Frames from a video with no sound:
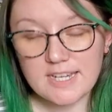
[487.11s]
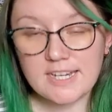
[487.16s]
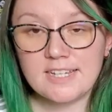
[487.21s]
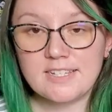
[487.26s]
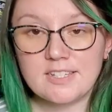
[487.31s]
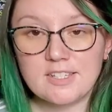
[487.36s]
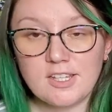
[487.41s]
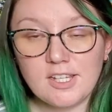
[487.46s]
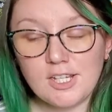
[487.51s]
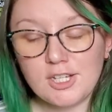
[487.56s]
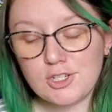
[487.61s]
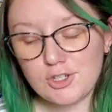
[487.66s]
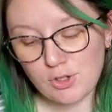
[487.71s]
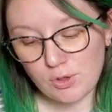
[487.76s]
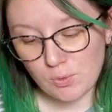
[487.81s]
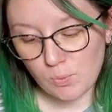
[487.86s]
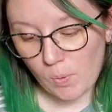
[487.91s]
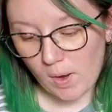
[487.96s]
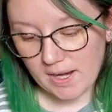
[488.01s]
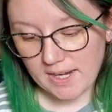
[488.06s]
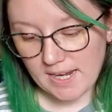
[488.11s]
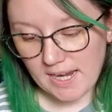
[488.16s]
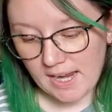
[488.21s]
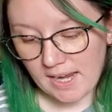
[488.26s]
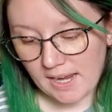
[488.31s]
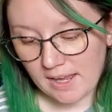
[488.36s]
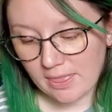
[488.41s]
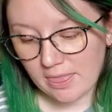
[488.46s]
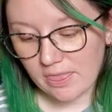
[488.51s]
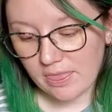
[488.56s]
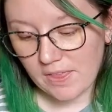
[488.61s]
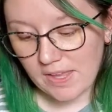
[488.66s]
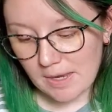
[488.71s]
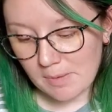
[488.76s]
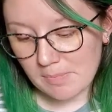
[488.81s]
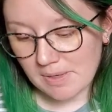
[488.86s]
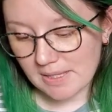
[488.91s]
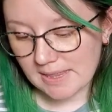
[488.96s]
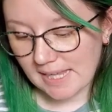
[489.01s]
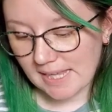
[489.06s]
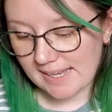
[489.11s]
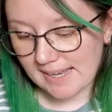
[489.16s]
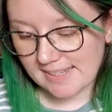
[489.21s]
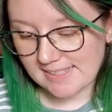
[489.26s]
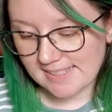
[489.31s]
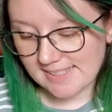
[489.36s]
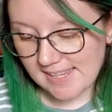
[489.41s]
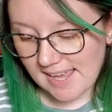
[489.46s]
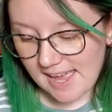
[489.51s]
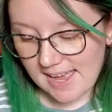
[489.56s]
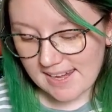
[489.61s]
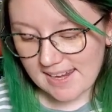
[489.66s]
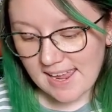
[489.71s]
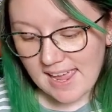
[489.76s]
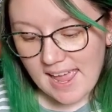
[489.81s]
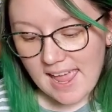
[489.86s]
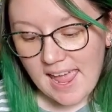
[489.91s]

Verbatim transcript: It's the June YA theme, like I said,